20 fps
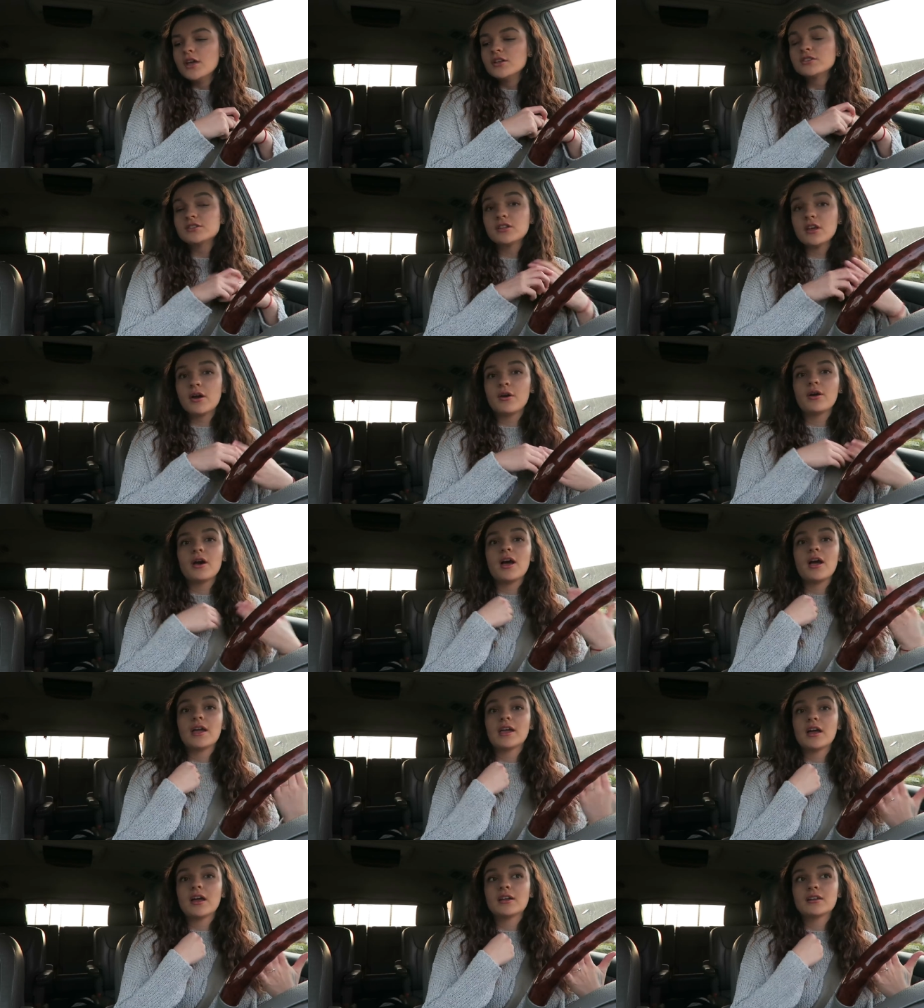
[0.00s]
So
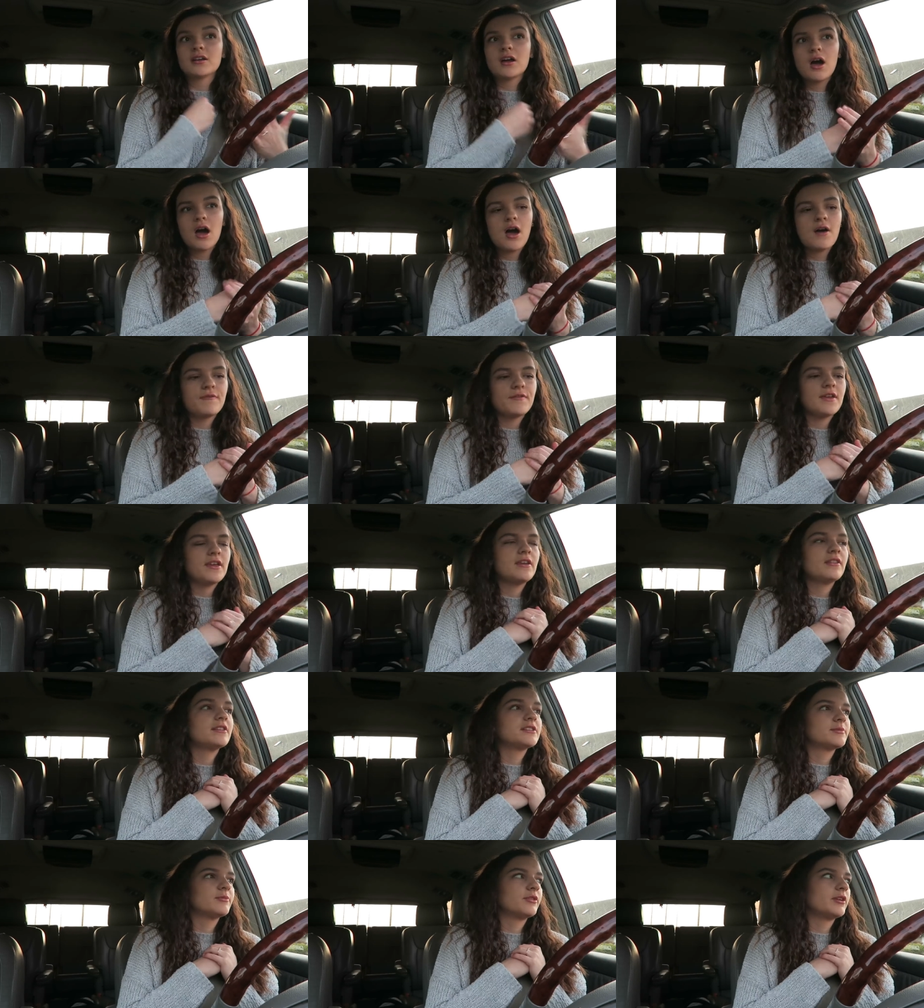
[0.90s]
I got coffee
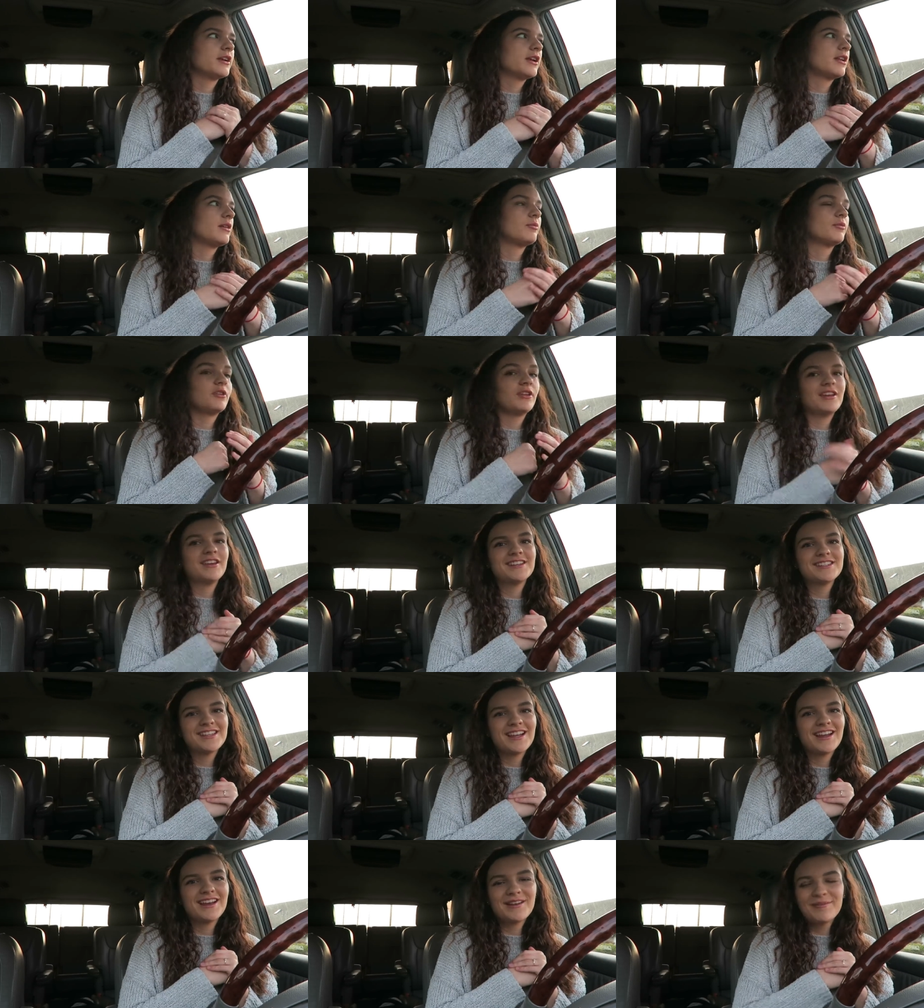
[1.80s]
this morning and I'm really
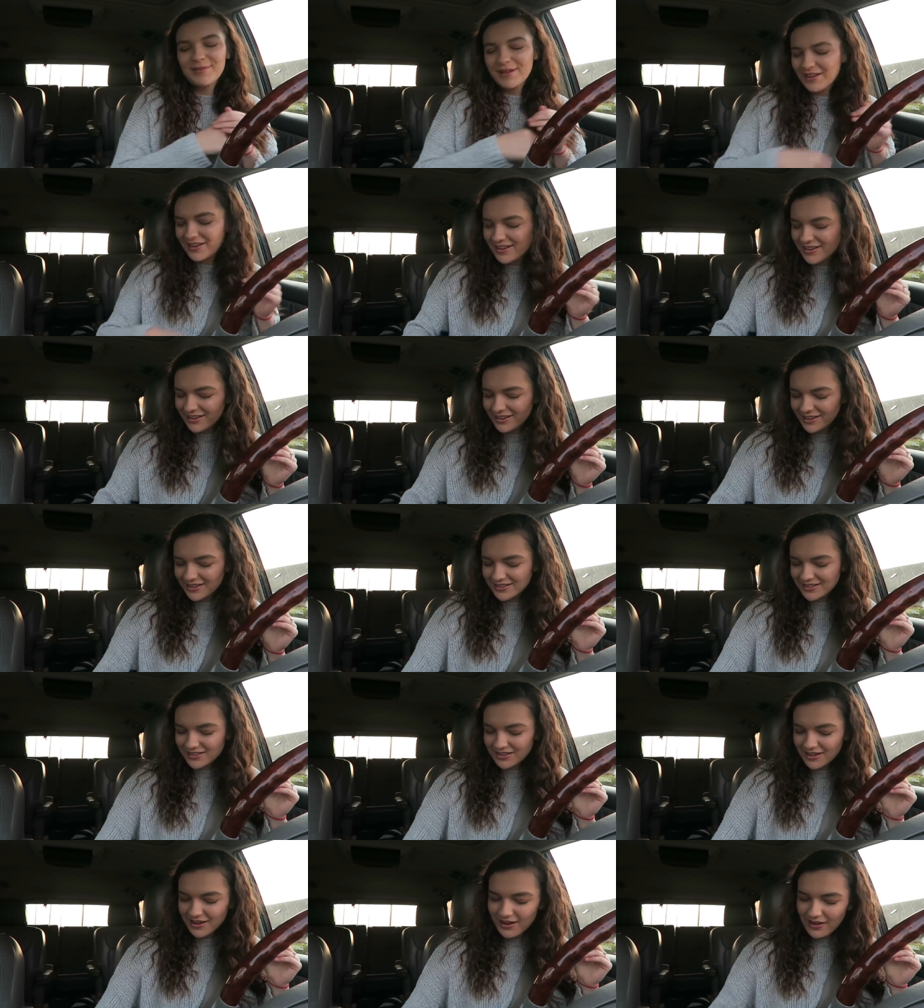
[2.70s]
excited about it
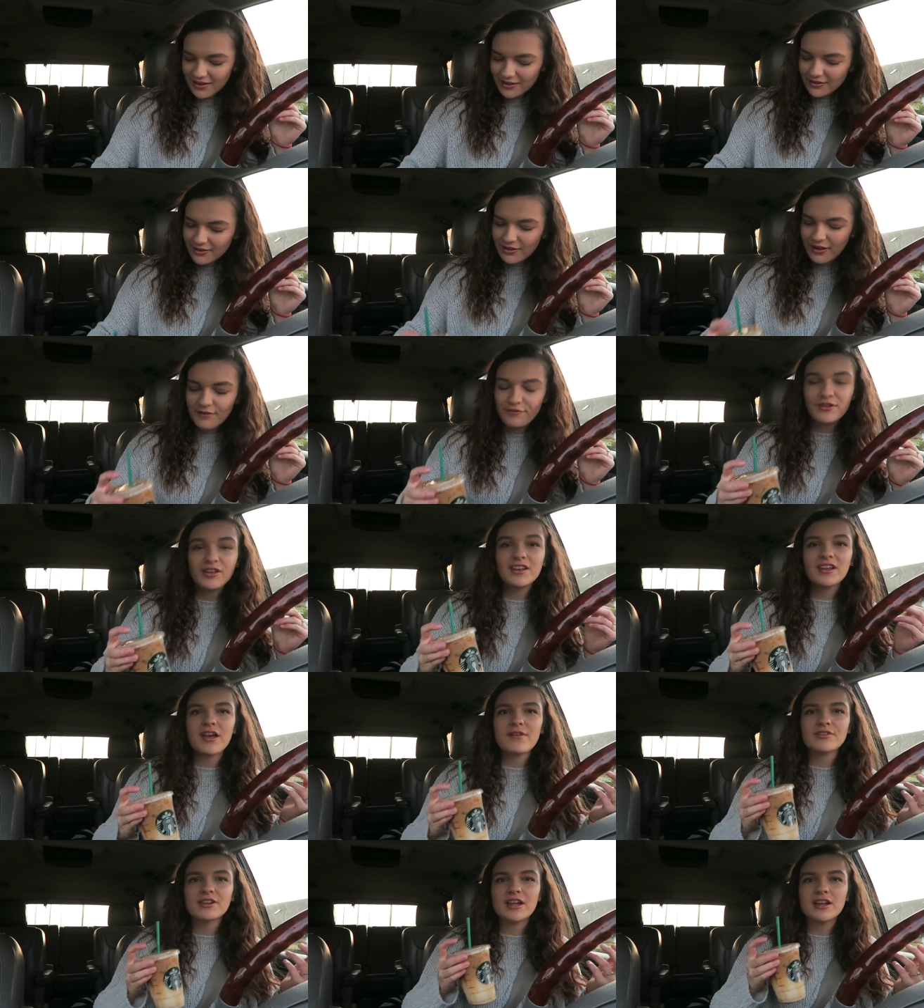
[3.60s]
because I don't I feel
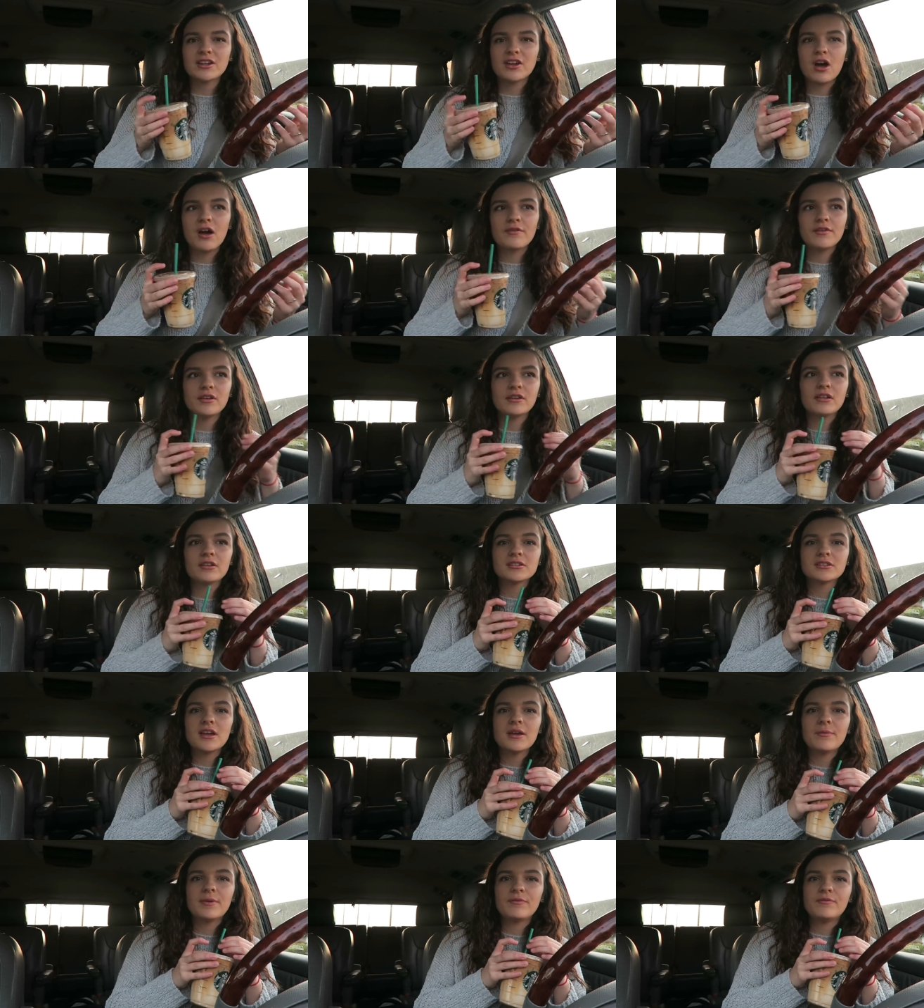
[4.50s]
like I haven't had coffee in a long
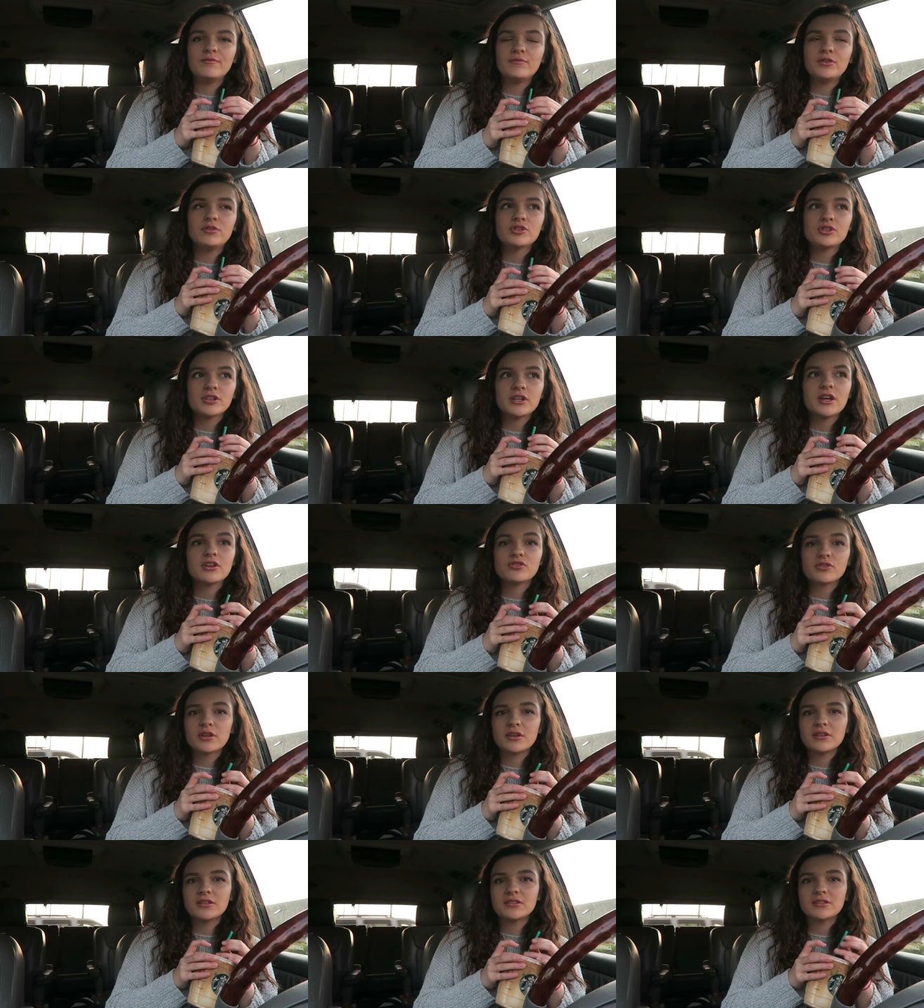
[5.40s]
time. I've, usually I
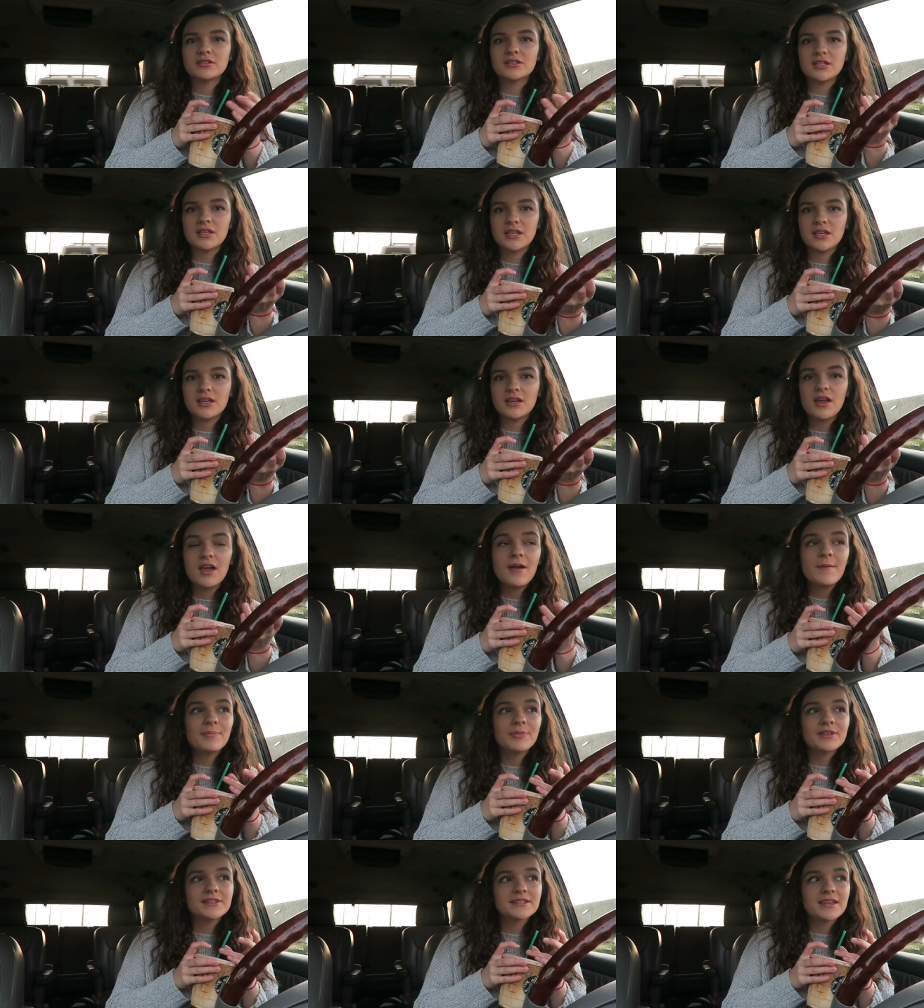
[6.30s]
drink tea
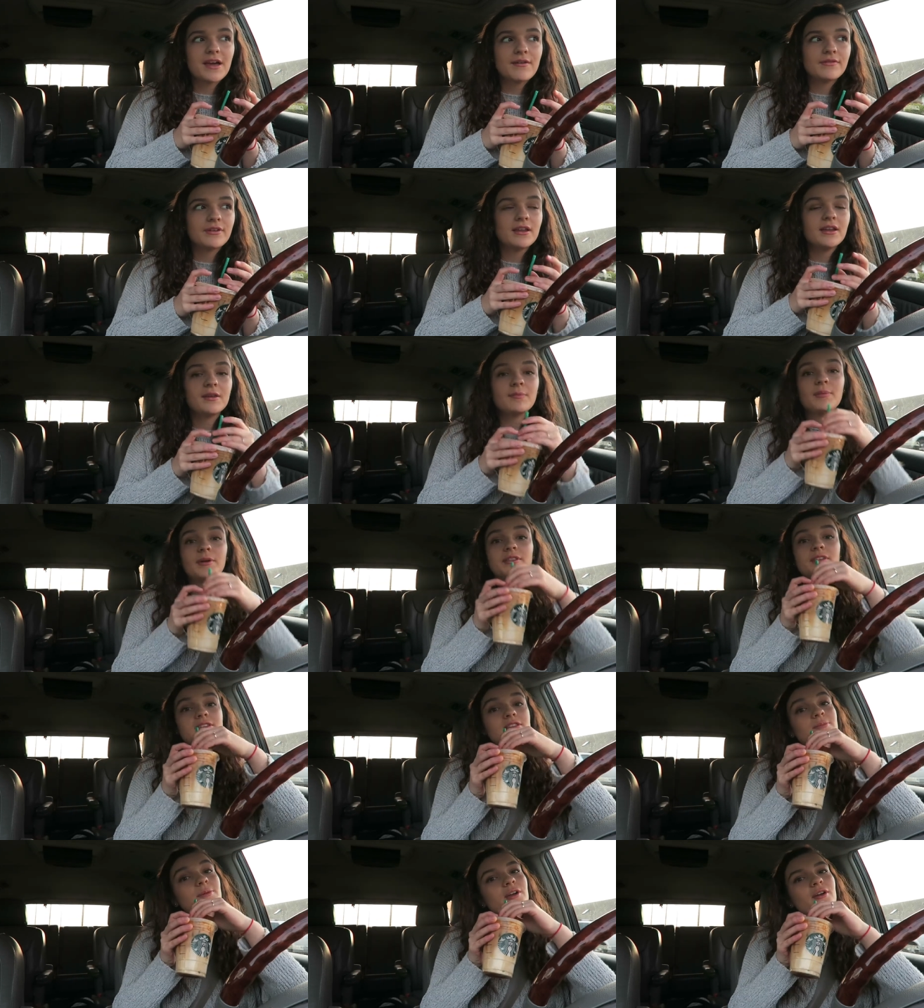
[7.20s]
that's caffeinated, but
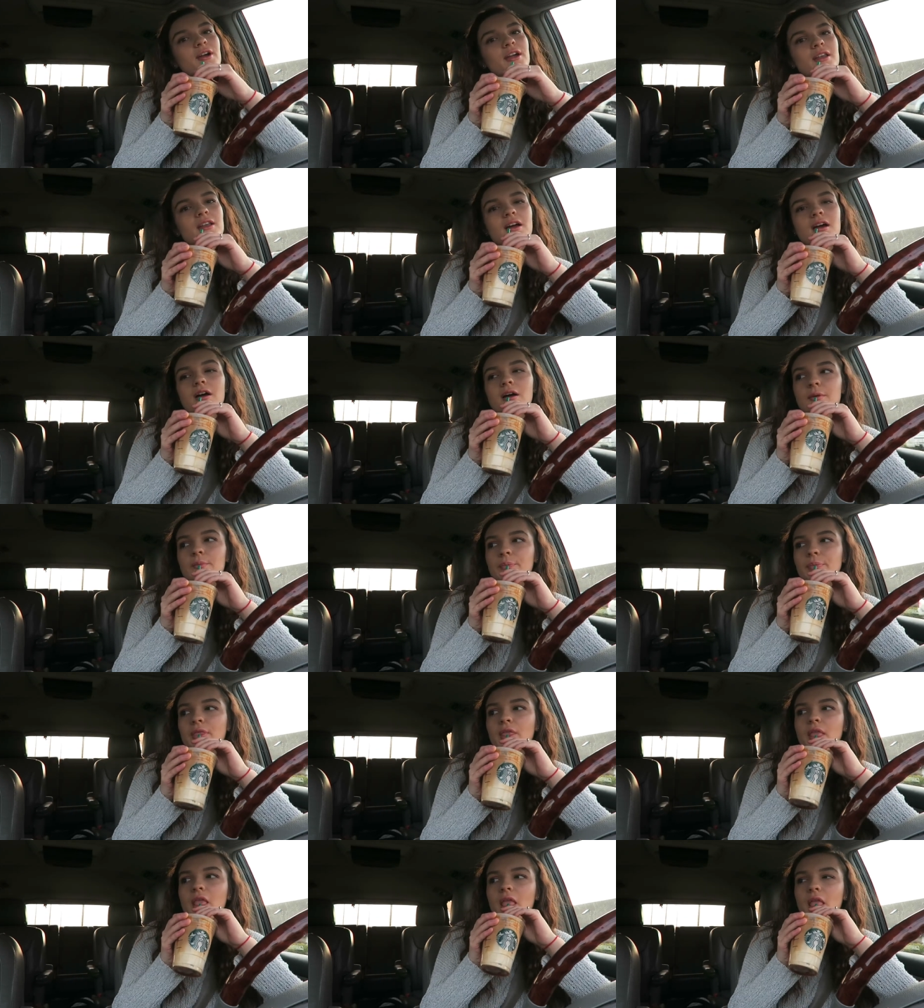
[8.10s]
this will be great. Um,
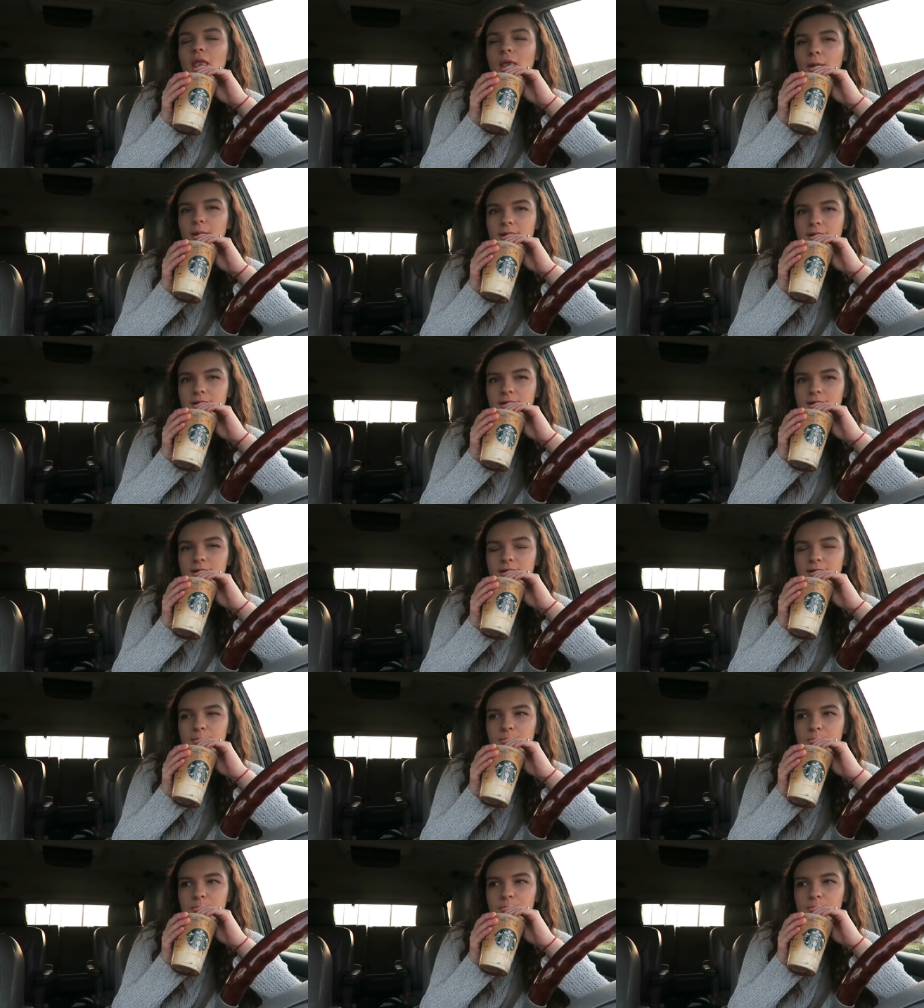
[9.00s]
what was the other
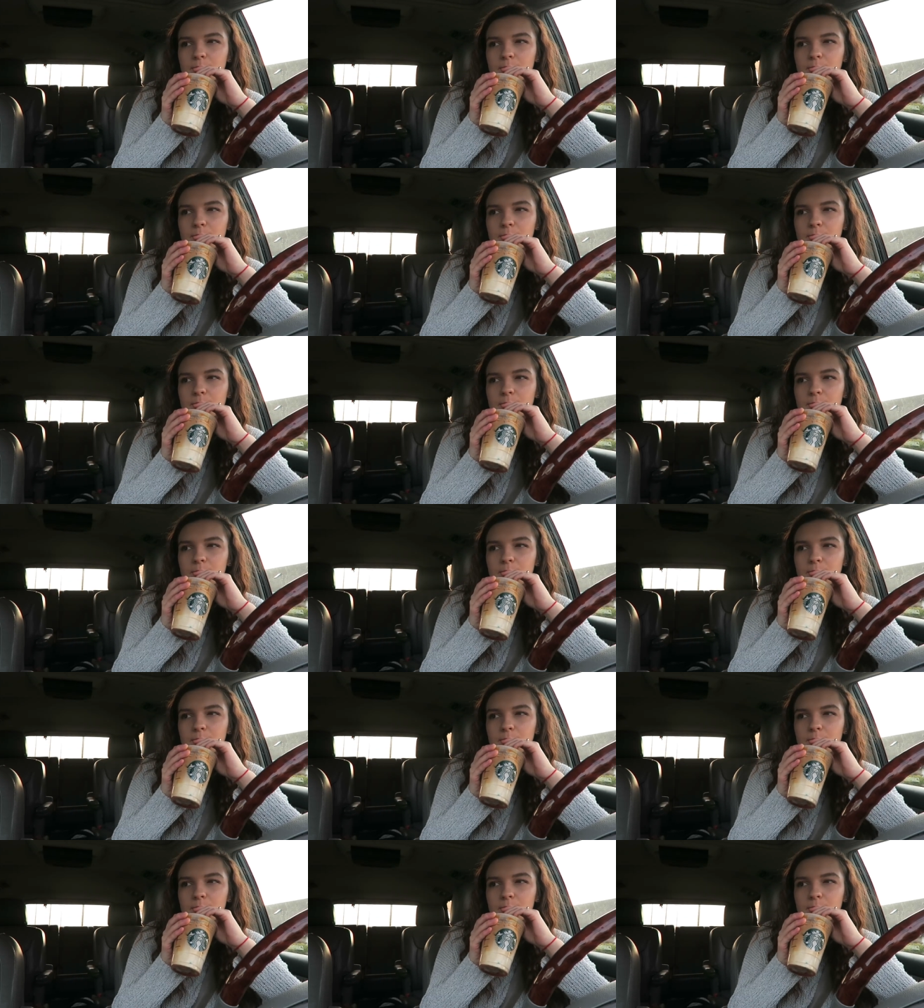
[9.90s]
thing?